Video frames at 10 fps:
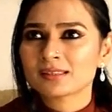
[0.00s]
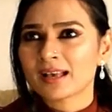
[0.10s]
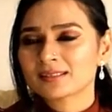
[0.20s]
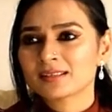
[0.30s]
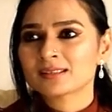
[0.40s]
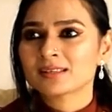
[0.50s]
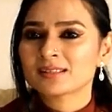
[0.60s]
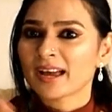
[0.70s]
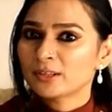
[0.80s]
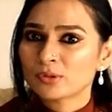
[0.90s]
has these
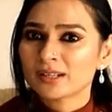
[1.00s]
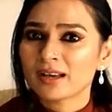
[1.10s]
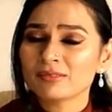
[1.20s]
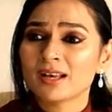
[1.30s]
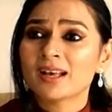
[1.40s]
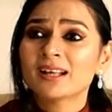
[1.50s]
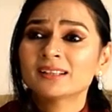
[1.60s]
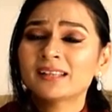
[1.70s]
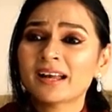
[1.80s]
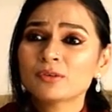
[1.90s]
things I don't have,
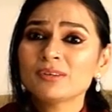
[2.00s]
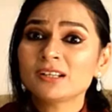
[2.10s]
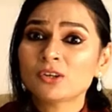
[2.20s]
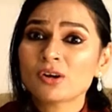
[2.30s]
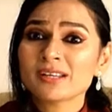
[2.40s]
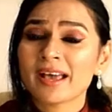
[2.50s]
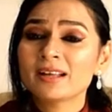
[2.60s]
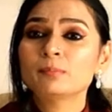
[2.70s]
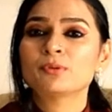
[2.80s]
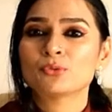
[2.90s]
that will not
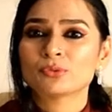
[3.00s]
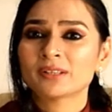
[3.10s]
help you.